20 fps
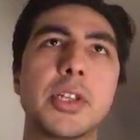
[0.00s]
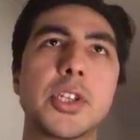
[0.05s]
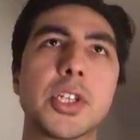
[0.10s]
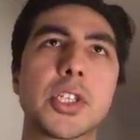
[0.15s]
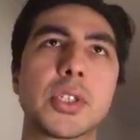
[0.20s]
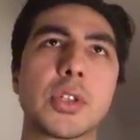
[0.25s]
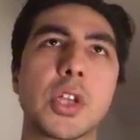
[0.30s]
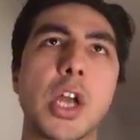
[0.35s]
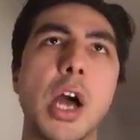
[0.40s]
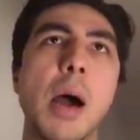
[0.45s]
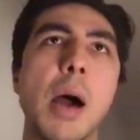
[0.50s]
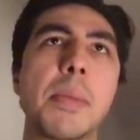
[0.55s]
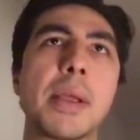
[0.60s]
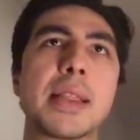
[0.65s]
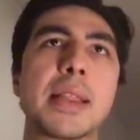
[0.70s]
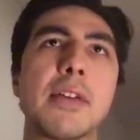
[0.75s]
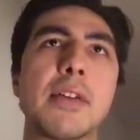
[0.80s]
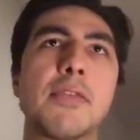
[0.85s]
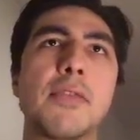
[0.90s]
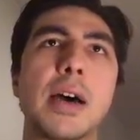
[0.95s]
just copying
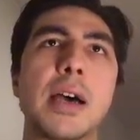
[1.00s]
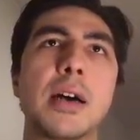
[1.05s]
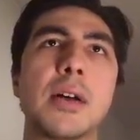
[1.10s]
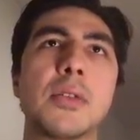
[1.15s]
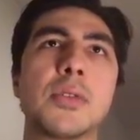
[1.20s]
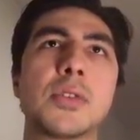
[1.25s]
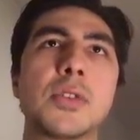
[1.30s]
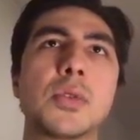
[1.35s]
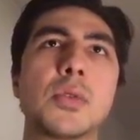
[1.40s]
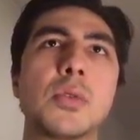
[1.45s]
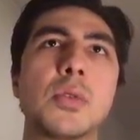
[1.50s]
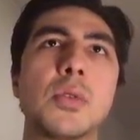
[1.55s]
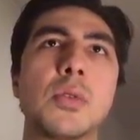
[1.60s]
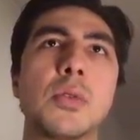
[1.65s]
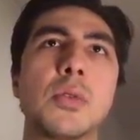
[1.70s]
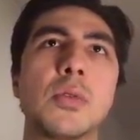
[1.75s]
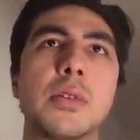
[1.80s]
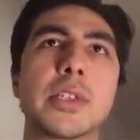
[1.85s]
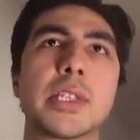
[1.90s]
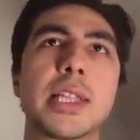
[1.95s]
that file to
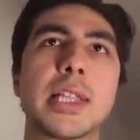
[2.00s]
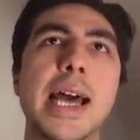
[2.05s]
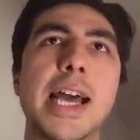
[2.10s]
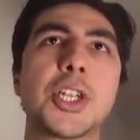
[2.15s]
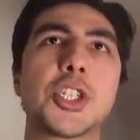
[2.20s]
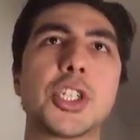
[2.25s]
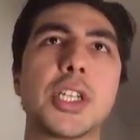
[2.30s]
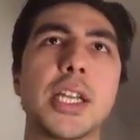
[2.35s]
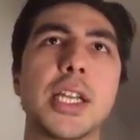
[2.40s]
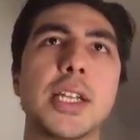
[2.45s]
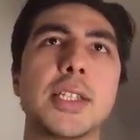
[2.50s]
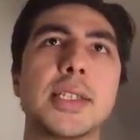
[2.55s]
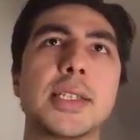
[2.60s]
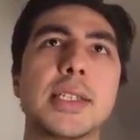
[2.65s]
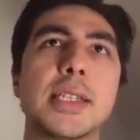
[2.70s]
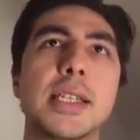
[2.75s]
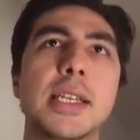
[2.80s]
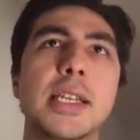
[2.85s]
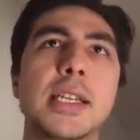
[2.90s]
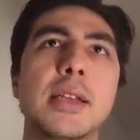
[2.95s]
slash
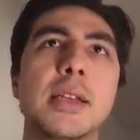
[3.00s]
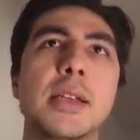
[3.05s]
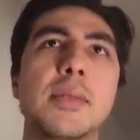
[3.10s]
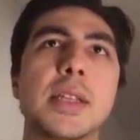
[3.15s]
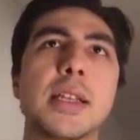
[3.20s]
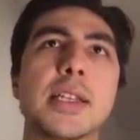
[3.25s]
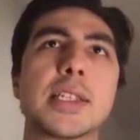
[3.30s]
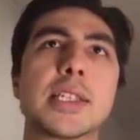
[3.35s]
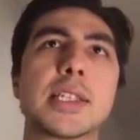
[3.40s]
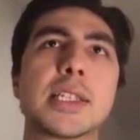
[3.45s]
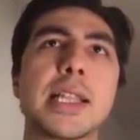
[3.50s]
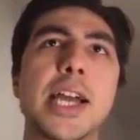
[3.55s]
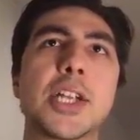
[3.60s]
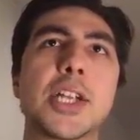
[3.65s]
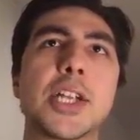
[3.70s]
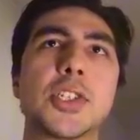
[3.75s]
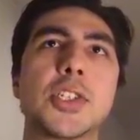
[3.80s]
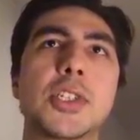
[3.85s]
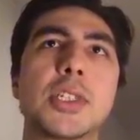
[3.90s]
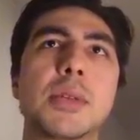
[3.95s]
etc slash
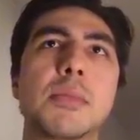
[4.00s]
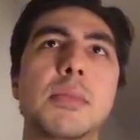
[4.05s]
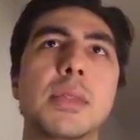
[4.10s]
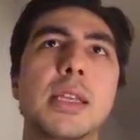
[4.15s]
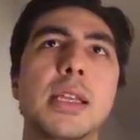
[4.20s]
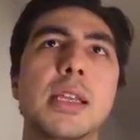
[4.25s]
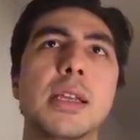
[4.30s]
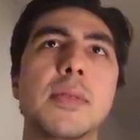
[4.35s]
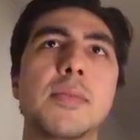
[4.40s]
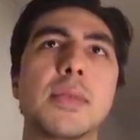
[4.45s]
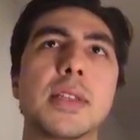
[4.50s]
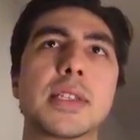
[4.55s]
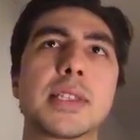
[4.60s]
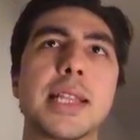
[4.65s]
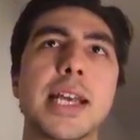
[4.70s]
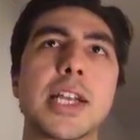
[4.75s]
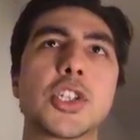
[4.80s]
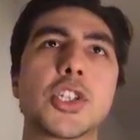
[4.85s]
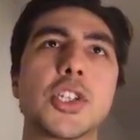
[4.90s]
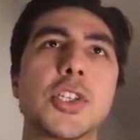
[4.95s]
systemd
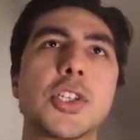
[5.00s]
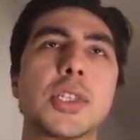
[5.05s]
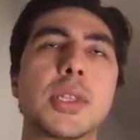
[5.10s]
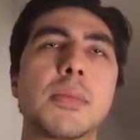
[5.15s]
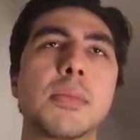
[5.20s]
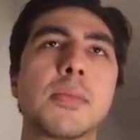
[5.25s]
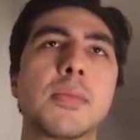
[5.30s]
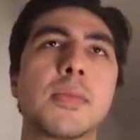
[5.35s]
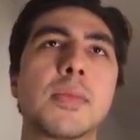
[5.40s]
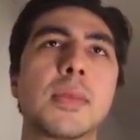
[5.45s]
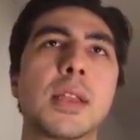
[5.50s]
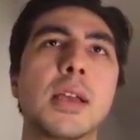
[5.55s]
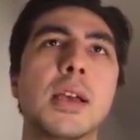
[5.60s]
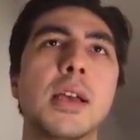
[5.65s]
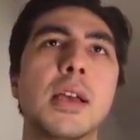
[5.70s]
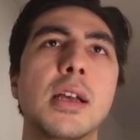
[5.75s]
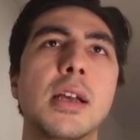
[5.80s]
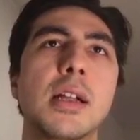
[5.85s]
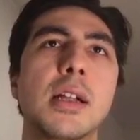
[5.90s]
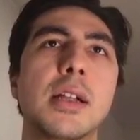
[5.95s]
slash system.
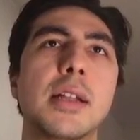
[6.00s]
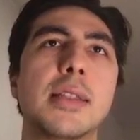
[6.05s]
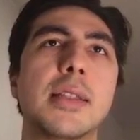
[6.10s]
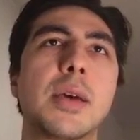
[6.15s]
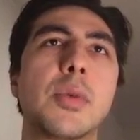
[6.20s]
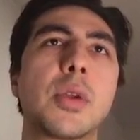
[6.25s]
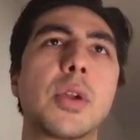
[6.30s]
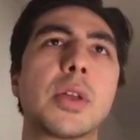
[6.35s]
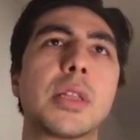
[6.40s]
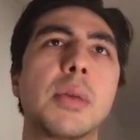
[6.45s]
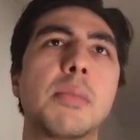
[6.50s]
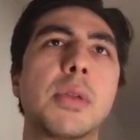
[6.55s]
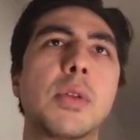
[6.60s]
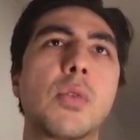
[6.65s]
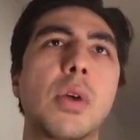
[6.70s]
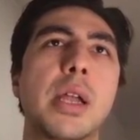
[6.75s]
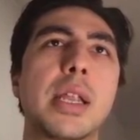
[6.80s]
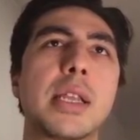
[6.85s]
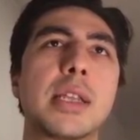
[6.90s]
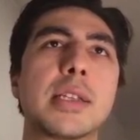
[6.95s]
Then we're gonna be
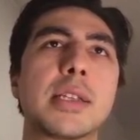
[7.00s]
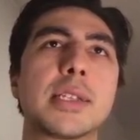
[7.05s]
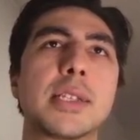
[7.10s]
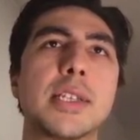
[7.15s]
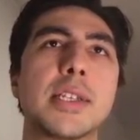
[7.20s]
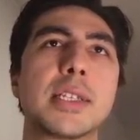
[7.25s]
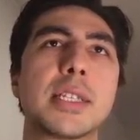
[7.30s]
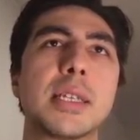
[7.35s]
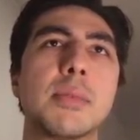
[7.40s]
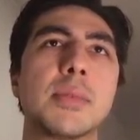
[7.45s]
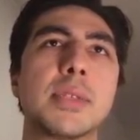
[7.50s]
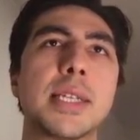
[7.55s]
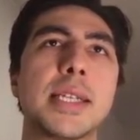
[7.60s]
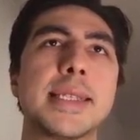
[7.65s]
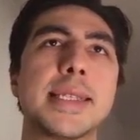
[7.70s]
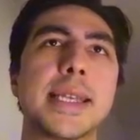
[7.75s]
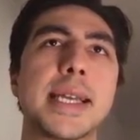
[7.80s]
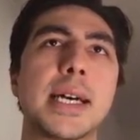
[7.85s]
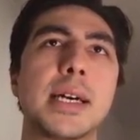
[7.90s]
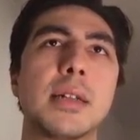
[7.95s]
running
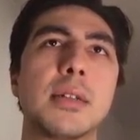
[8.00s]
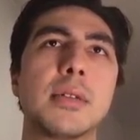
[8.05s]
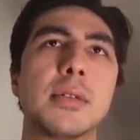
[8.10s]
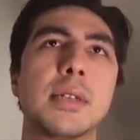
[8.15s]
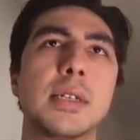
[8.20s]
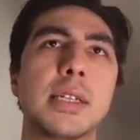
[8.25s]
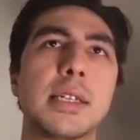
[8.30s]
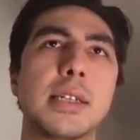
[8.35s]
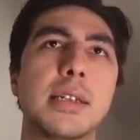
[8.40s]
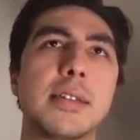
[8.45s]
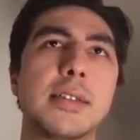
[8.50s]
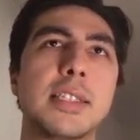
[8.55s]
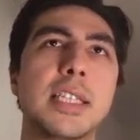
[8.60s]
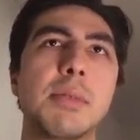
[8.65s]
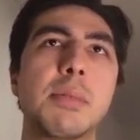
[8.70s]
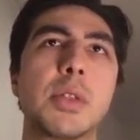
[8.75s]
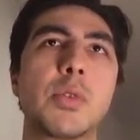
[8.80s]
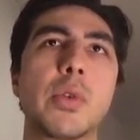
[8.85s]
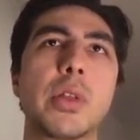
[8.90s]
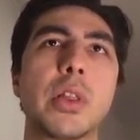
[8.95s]
systemctl
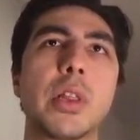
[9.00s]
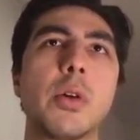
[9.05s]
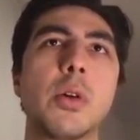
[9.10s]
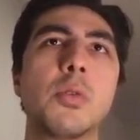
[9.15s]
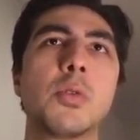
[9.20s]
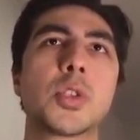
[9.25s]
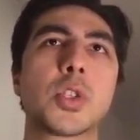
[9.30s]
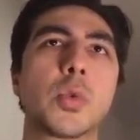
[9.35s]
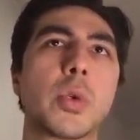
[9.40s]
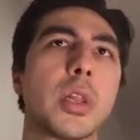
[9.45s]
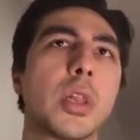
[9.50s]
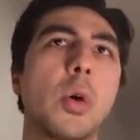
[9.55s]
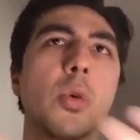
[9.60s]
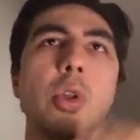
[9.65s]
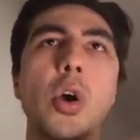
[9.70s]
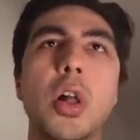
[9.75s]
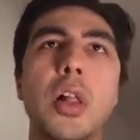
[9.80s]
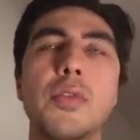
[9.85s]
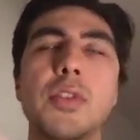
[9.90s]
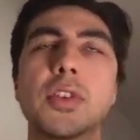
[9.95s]
daemon reload to reload
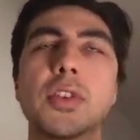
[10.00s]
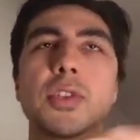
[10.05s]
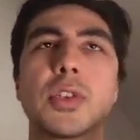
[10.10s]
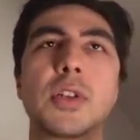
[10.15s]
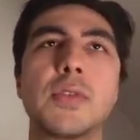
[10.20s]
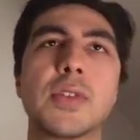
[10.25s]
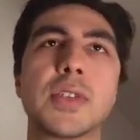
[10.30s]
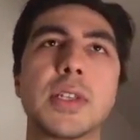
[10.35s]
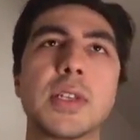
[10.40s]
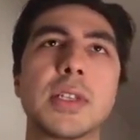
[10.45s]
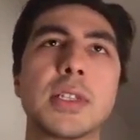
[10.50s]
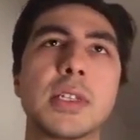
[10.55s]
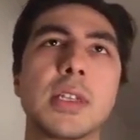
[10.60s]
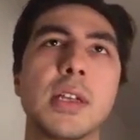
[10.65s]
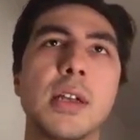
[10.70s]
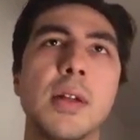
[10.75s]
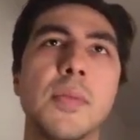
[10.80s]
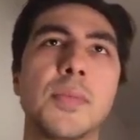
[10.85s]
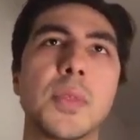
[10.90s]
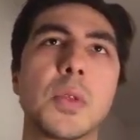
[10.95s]
all the services.
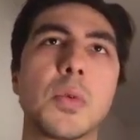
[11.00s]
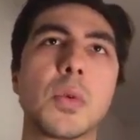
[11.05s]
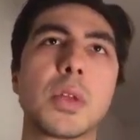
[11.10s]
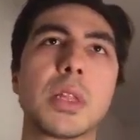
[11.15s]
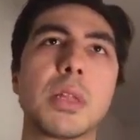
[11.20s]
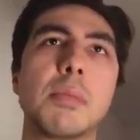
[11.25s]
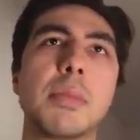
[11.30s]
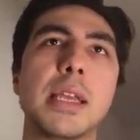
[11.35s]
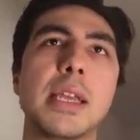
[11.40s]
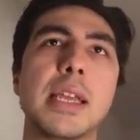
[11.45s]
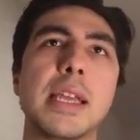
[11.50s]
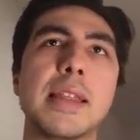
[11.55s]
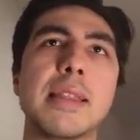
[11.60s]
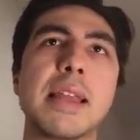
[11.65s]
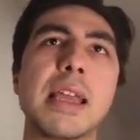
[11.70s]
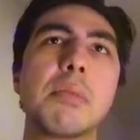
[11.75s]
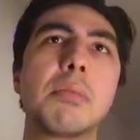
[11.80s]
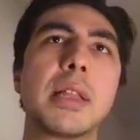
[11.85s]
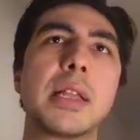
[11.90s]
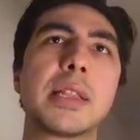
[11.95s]
We're gonna be
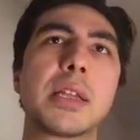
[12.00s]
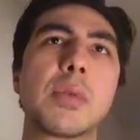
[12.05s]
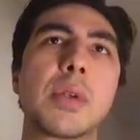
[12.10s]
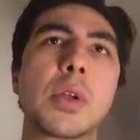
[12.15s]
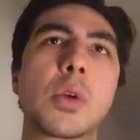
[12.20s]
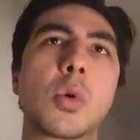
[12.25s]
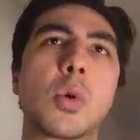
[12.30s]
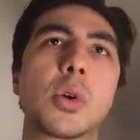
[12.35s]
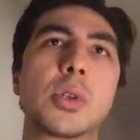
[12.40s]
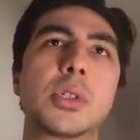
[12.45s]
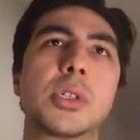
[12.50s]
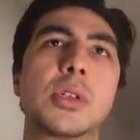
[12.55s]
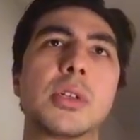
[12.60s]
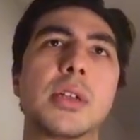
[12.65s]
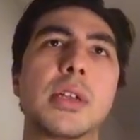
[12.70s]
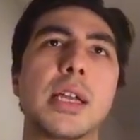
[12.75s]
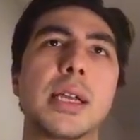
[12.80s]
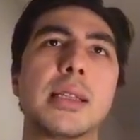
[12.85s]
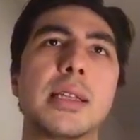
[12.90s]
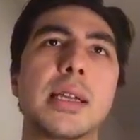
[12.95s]
enabling the
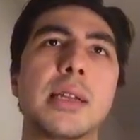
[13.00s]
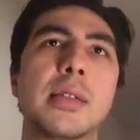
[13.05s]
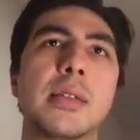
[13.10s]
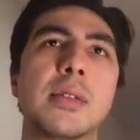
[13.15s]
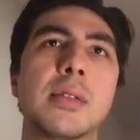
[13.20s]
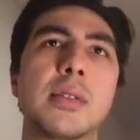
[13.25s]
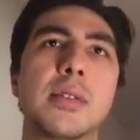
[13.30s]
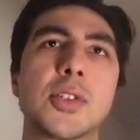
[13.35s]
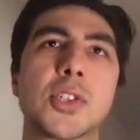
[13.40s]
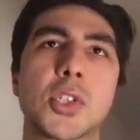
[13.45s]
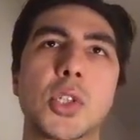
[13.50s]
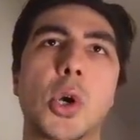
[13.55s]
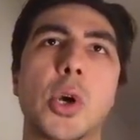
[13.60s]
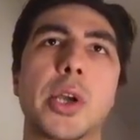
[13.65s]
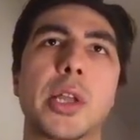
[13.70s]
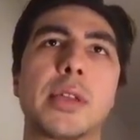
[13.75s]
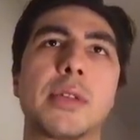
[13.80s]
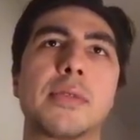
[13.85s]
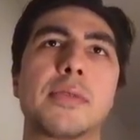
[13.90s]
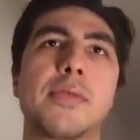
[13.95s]
recorder and then
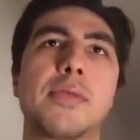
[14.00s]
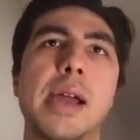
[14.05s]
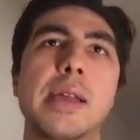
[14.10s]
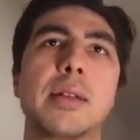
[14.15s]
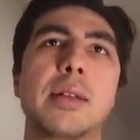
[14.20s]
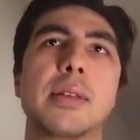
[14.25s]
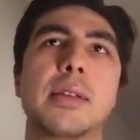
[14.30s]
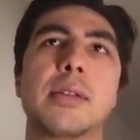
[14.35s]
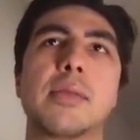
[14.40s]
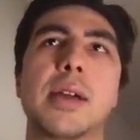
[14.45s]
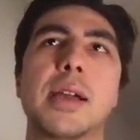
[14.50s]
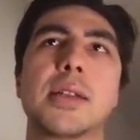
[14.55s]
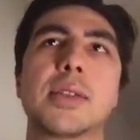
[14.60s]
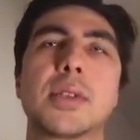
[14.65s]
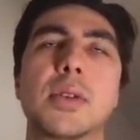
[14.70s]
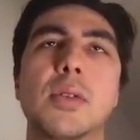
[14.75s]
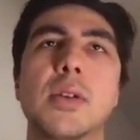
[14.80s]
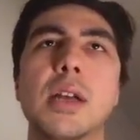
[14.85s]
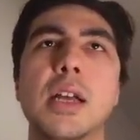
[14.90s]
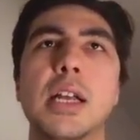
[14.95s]
starting finally, right?
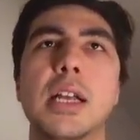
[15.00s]
So